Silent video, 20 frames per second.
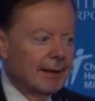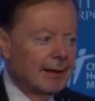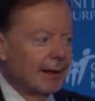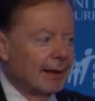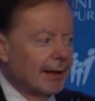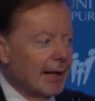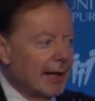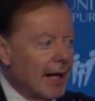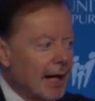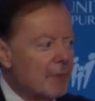
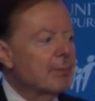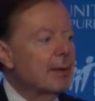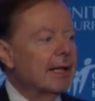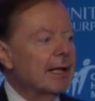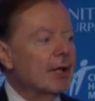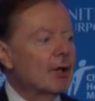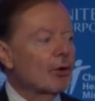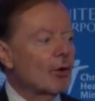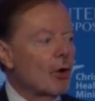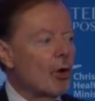I've been
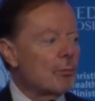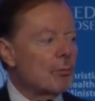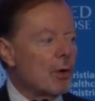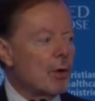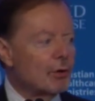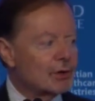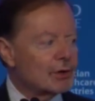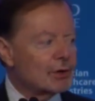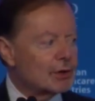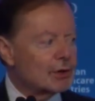here
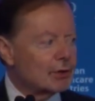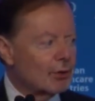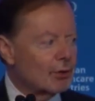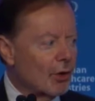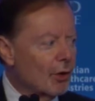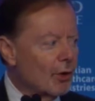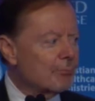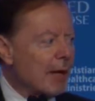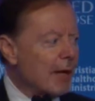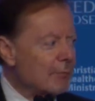almost as
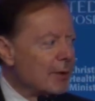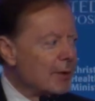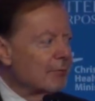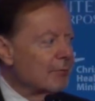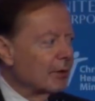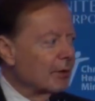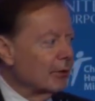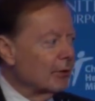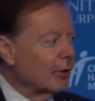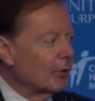long, maybe
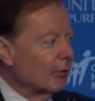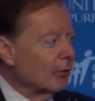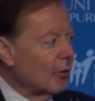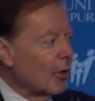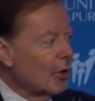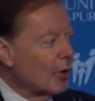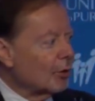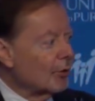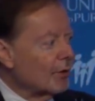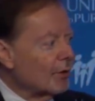even a little
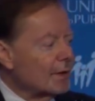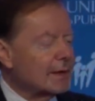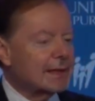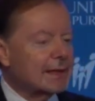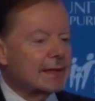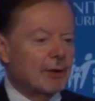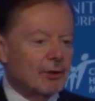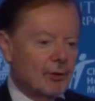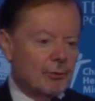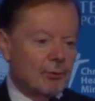longer than
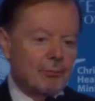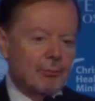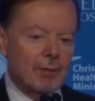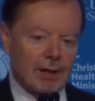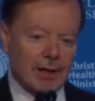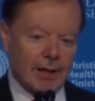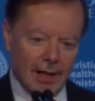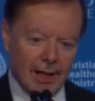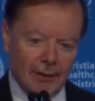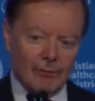Senator
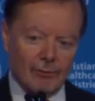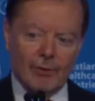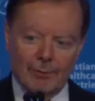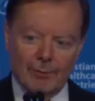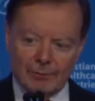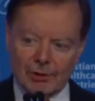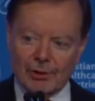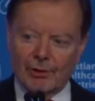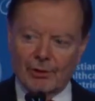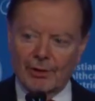McConnell, I'm
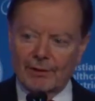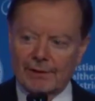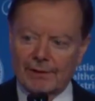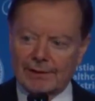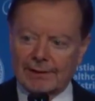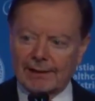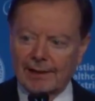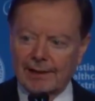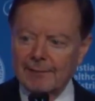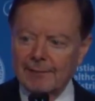sorry to
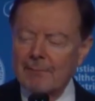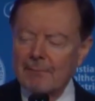say.